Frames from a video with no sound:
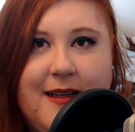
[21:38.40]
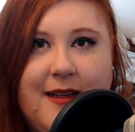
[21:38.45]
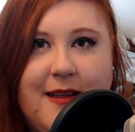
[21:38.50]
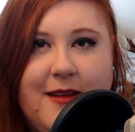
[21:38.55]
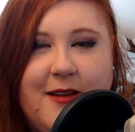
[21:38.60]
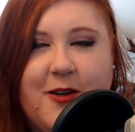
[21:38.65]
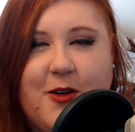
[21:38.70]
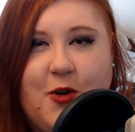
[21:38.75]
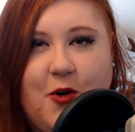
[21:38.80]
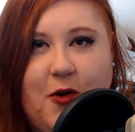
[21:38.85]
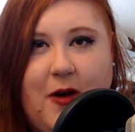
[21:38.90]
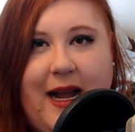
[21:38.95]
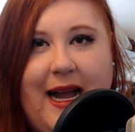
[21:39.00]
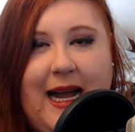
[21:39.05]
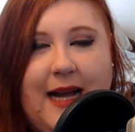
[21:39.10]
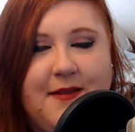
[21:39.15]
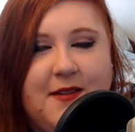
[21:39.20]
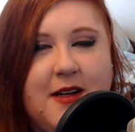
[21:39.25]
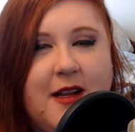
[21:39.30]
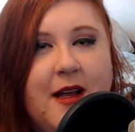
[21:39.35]
their
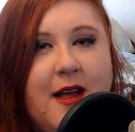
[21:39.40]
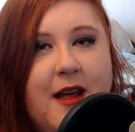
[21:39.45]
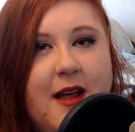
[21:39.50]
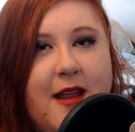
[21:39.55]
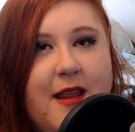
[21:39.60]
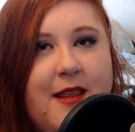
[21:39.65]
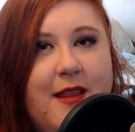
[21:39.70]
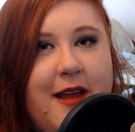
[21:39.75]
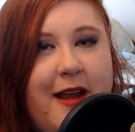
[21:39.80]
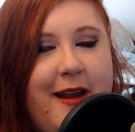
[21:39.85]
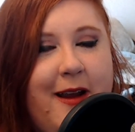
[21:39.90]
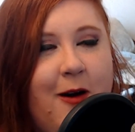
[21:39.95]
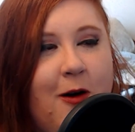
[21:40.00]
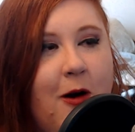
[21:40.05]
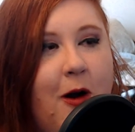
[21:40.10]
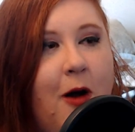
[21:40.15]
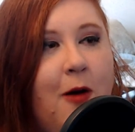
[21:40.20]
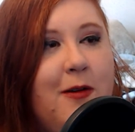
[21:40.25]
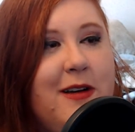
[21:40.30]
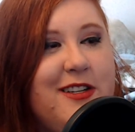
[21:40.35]
craft. They are
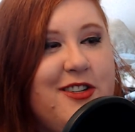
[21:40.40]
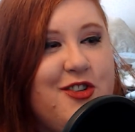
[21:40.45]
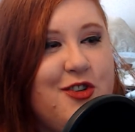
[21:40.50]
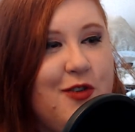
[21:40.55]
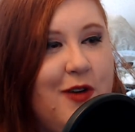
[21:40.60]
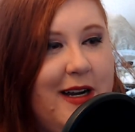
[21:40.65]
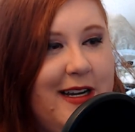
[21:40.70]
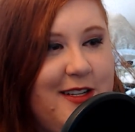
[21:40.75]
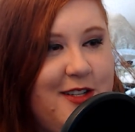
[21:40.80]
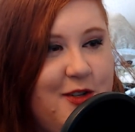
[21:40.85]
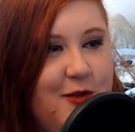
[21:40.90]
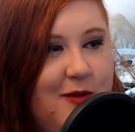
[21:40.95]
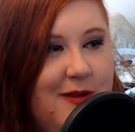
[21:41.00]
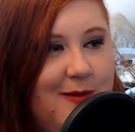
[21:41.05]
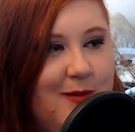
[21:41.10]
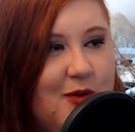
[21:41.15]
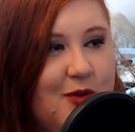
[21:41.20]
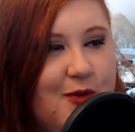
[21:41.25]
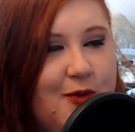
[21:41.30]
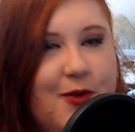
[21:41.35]
always trying to
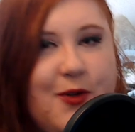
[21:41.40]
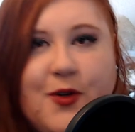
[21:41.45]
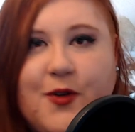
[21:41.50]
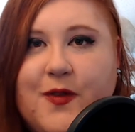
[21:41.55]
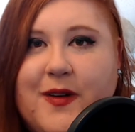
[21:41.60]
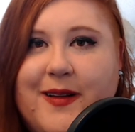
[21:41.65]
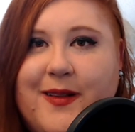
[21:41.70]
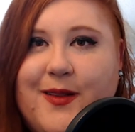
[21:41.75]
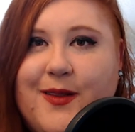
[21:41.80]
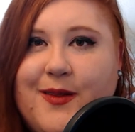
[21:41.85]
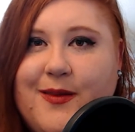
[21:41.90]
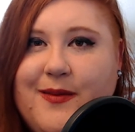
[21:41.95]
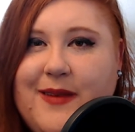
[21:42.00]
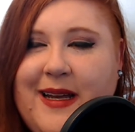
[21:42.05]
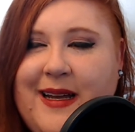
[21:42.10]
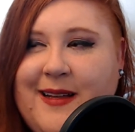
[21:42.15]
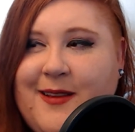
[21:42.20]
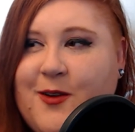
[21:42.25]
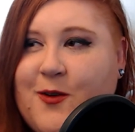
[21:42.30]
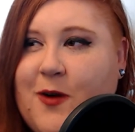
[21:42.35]
improve
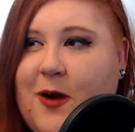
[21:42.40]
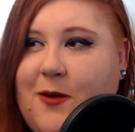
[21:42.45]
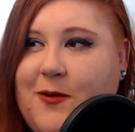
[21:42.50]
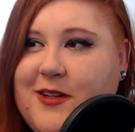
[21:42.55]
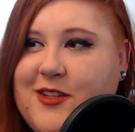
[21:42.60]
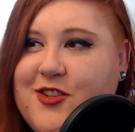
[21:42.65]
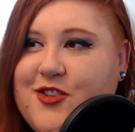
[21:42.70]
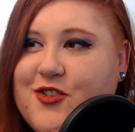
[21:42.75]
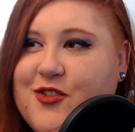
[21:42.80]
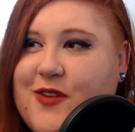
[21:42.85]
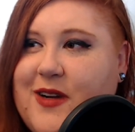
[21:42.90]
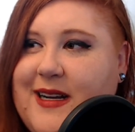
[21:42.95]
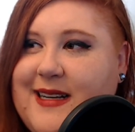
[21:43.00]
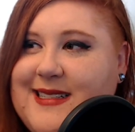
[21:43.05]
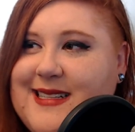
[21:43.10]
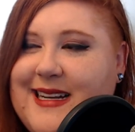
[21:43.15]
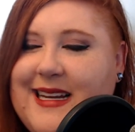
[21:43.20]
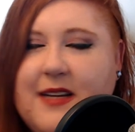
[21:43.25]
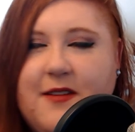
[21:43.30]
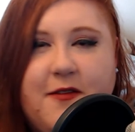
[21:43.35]
and they're always trying
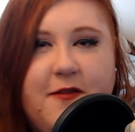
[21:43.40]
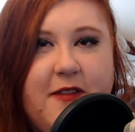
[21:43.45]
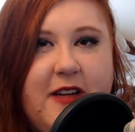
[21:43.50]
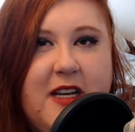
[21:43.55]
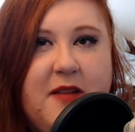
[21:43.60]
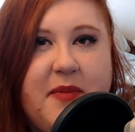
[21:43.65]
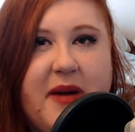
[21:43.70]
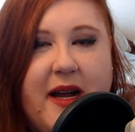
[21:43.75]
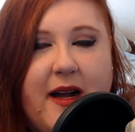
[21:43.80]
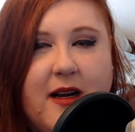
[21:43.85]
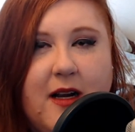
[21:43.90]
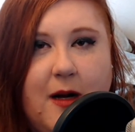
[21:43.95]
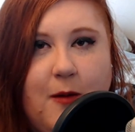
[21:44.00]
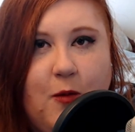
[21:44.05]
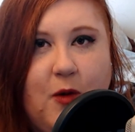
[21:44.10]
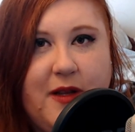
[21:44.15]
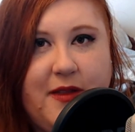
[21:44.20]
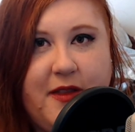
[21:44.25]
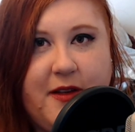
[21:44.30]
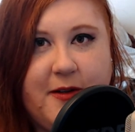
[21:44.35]
to get feedback on
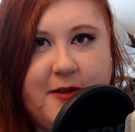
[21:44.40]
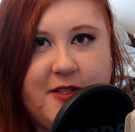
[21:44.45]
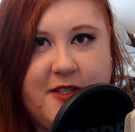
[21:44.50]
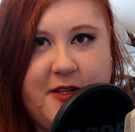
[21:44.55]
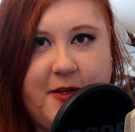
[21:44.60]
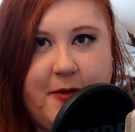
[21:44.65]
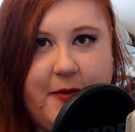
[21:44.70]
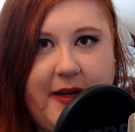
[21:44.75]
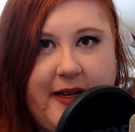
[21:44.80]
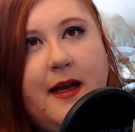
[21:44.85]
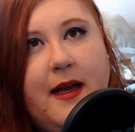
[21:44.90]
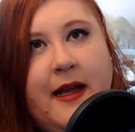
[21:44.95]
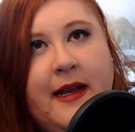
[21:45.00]
what they're doing.